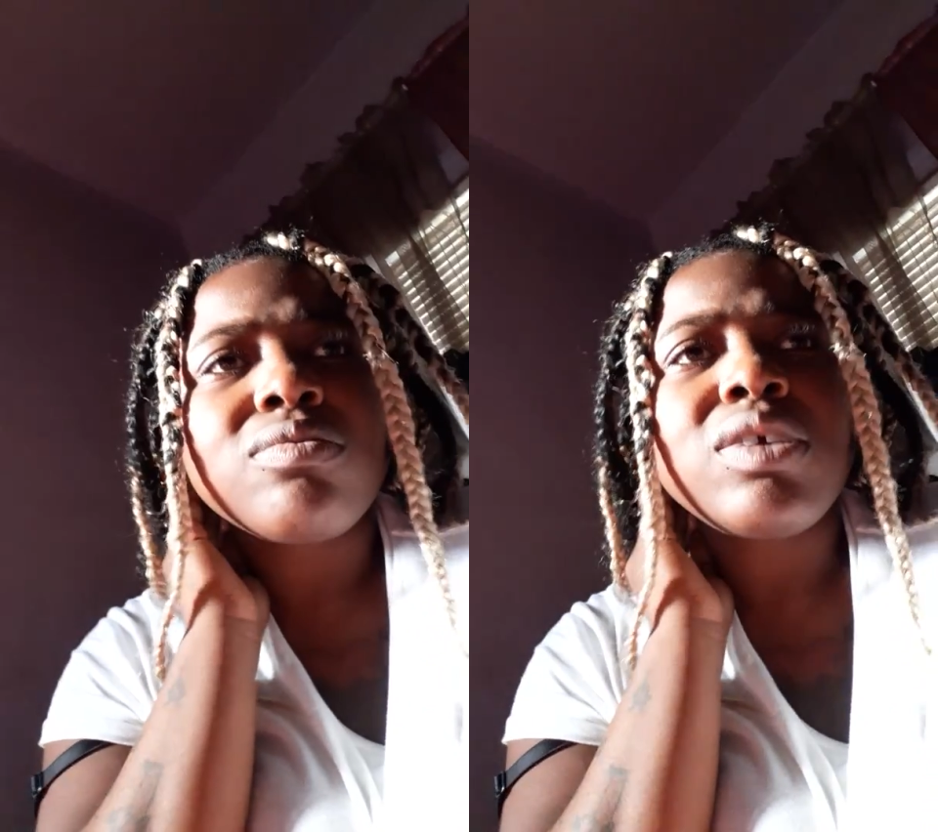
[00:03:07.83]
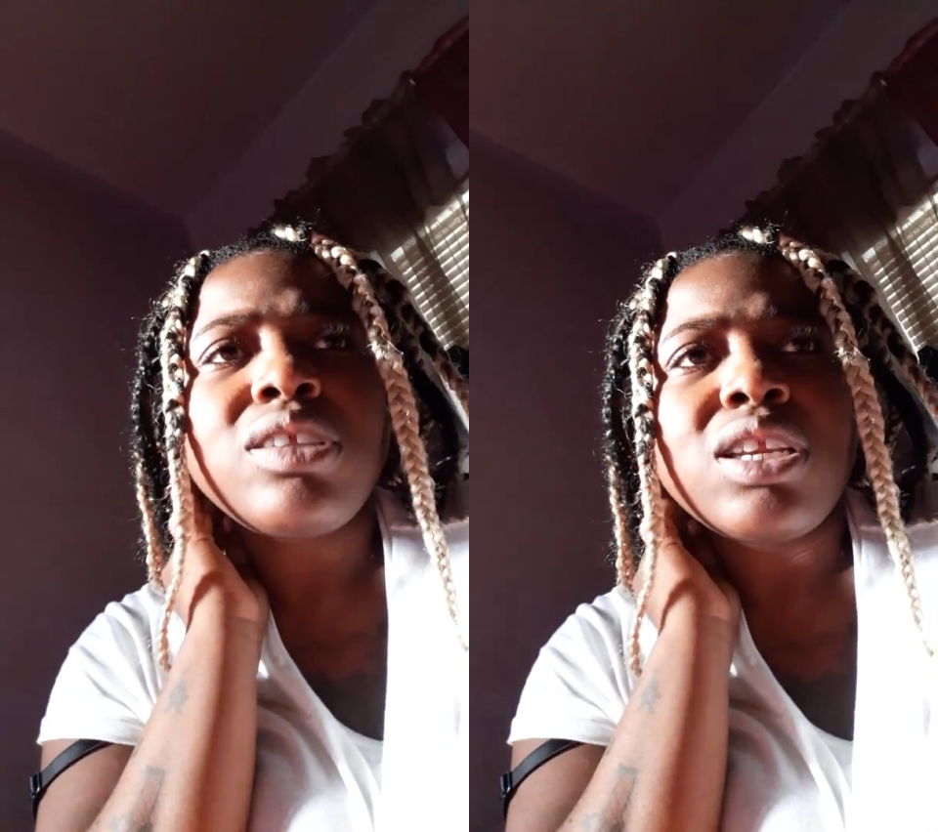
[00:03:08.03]

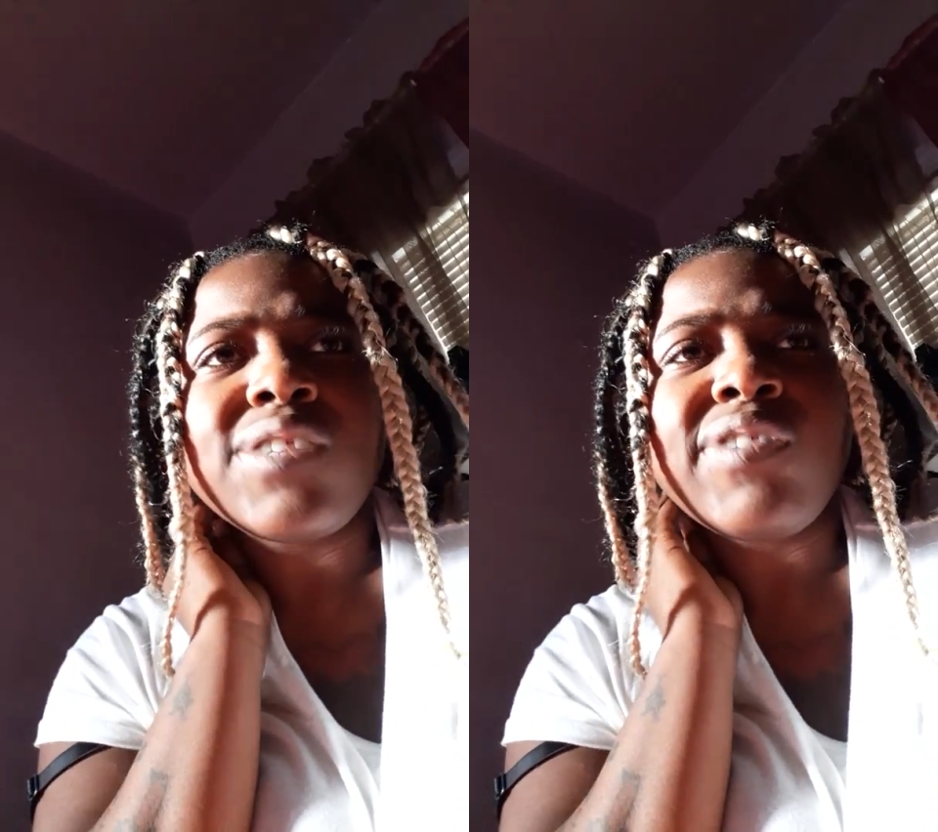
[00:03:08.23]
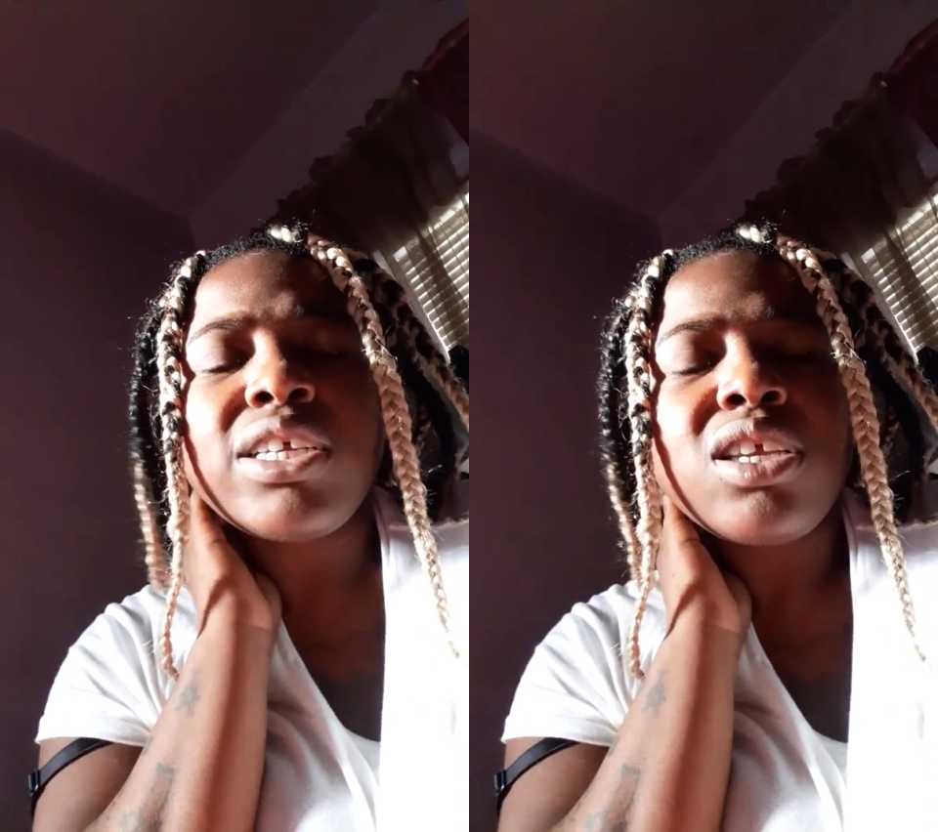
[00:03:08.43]
think that
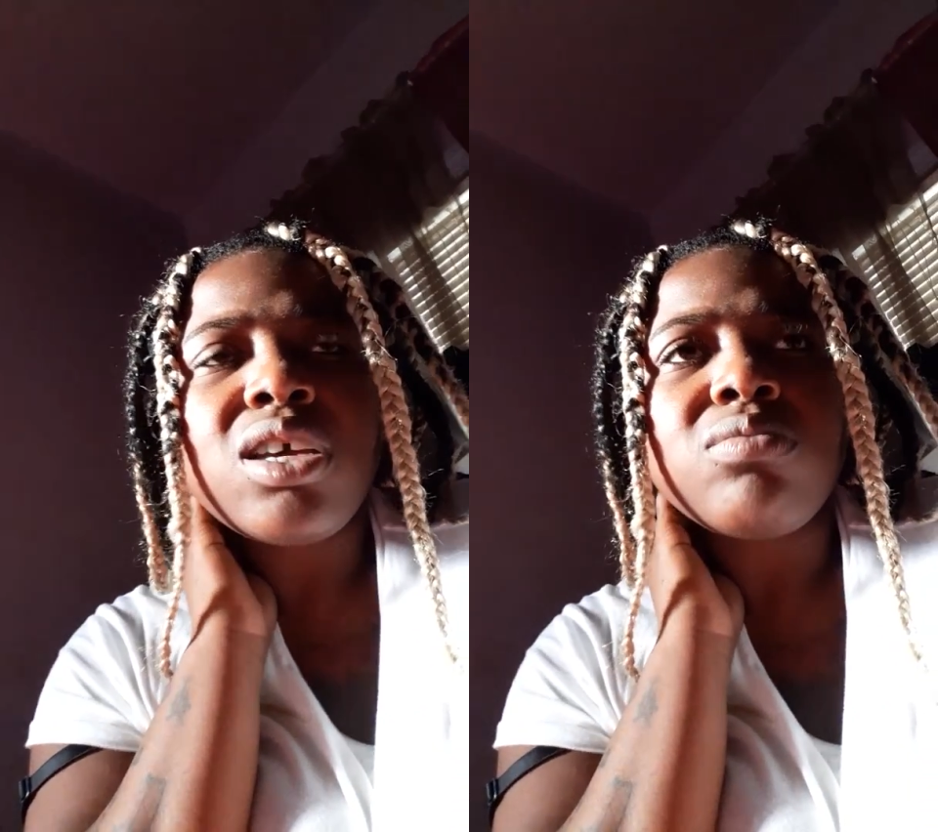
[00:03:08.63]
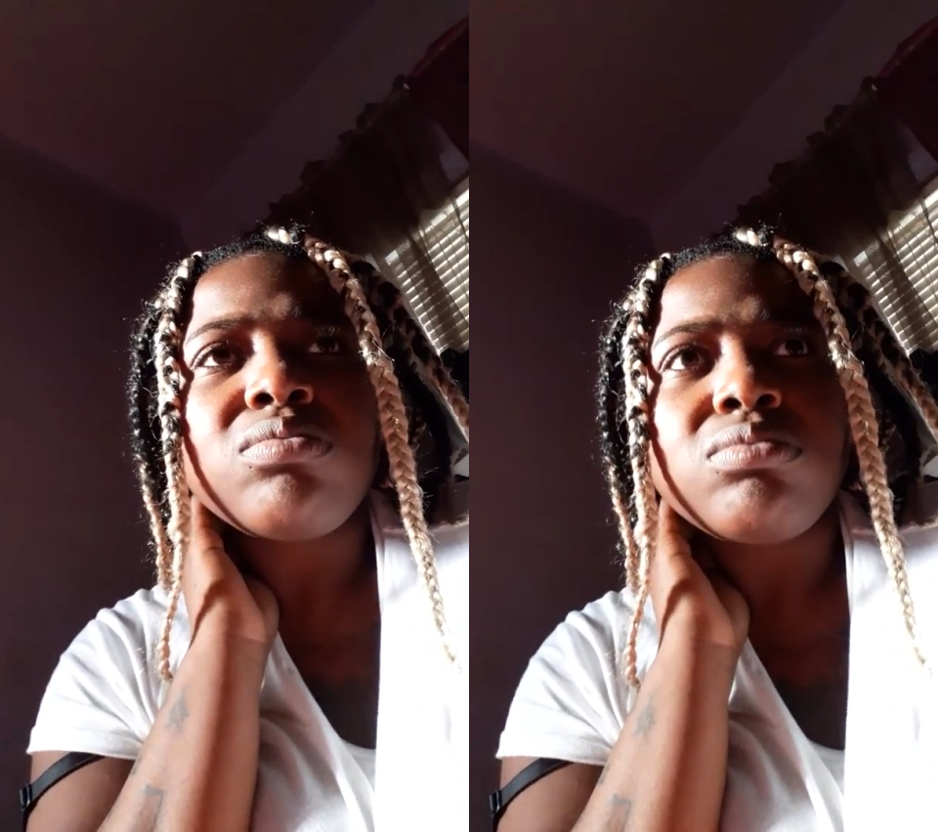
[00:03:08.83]
it's fucked up,